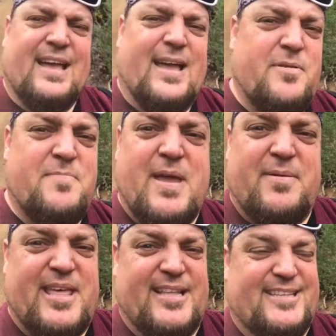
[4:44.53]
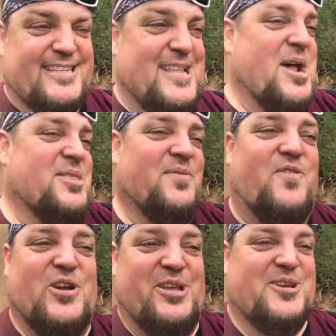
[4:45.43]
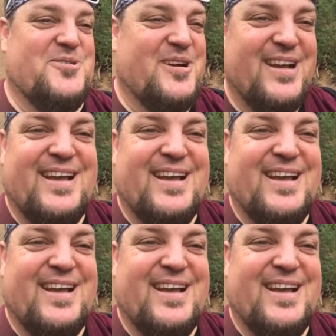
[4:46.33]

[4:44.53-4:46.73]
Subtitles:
I mean, maybe that does nothing for you,